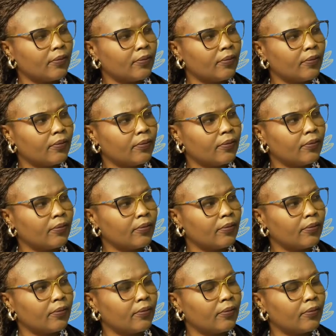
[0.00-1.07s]

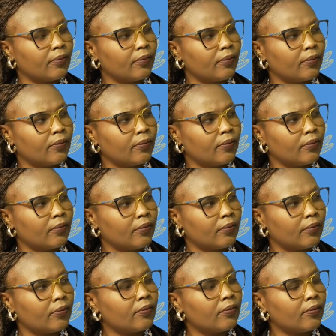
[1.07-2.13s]
No,
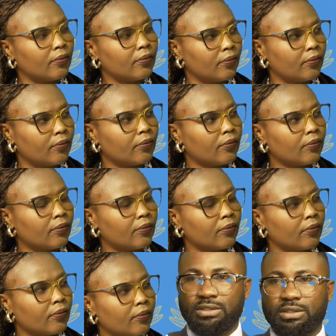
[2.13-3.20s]
Alice, and I
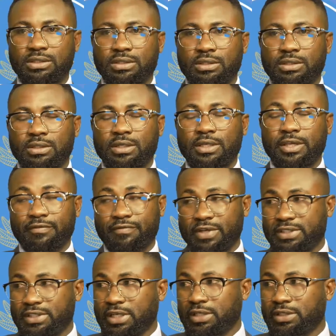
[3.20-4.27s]
must
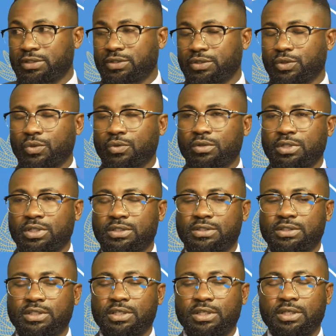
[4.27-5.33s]
emphasize on this.
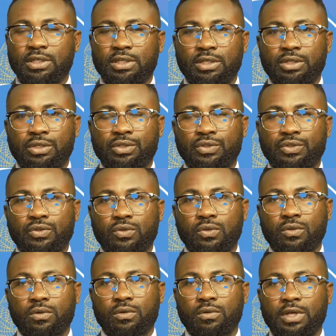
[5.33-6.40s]

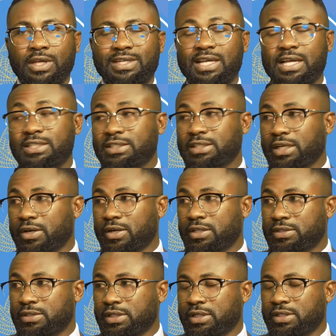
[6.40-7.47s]
So a tax
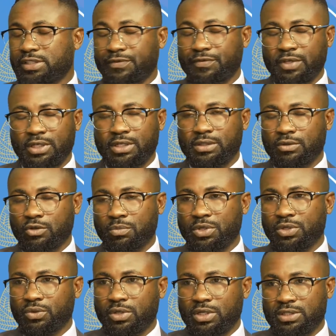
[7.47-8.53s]
clearance certificate, commonly
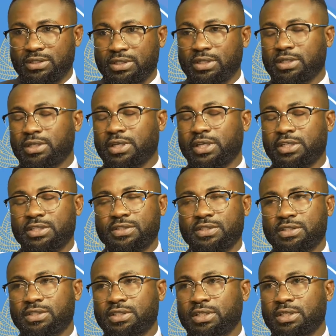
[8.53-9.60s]
known as a
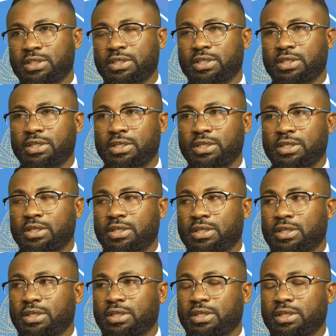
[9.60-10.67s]
TCC,
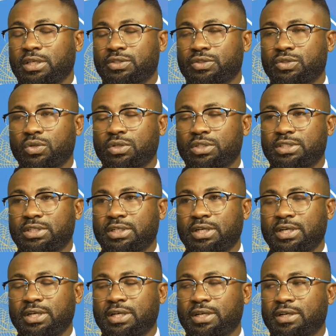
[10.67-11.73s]
is not
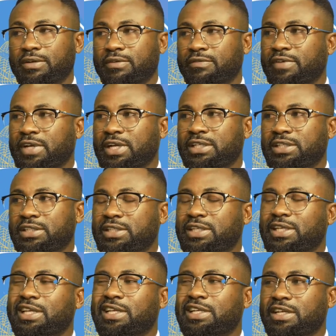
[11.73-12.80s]
valid
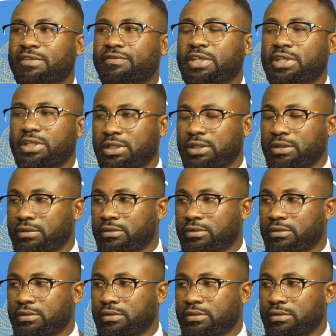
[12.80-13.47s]
indefinitely.